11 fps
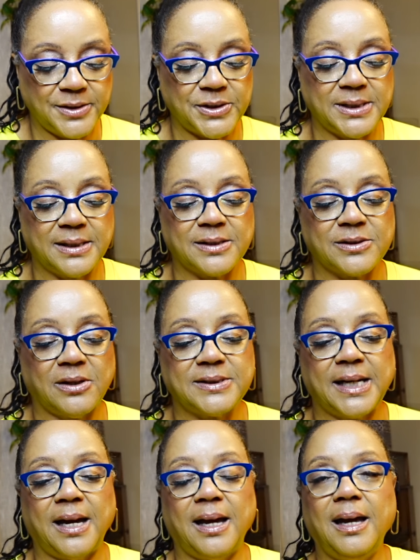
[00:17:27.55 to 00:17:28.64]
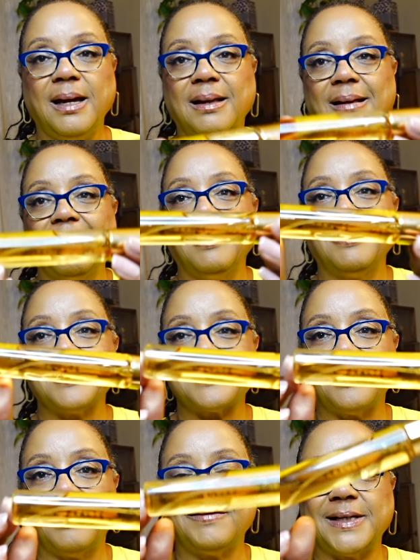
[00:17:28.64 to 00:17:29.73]
She did Exalté, this
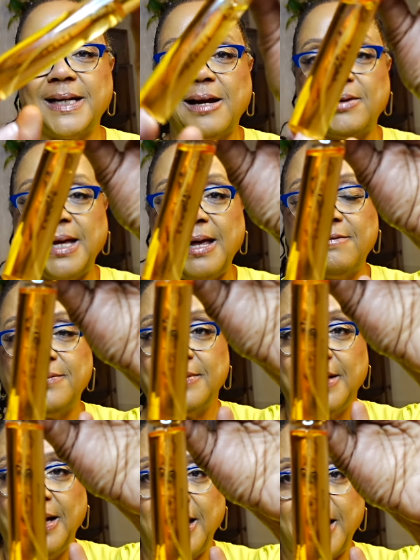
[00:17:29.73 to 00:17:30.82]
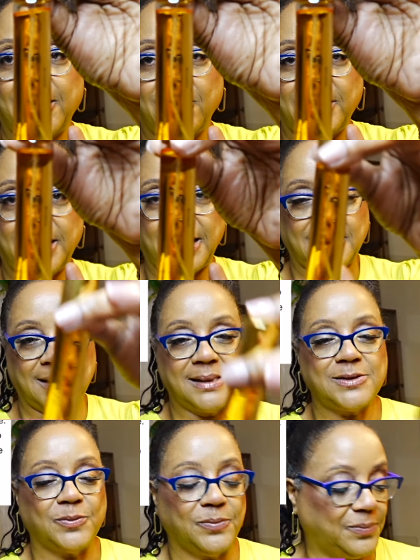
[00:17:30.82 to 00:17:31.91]
lovely, and I could only get
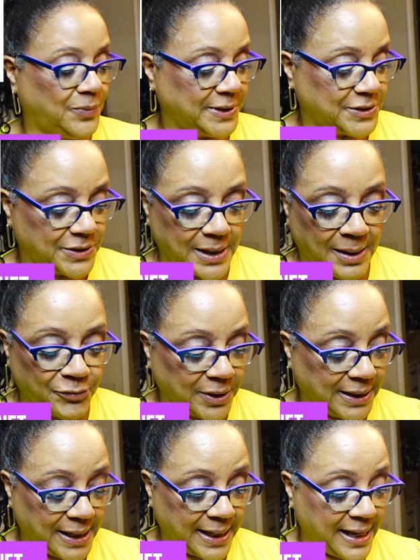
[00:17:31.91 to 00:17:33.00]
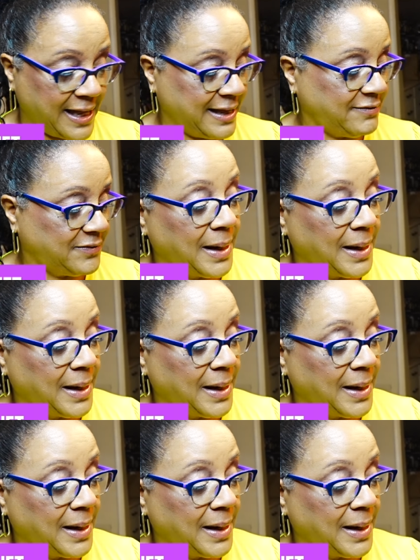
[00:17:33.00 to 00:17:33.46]
this, which I'm really glad I have.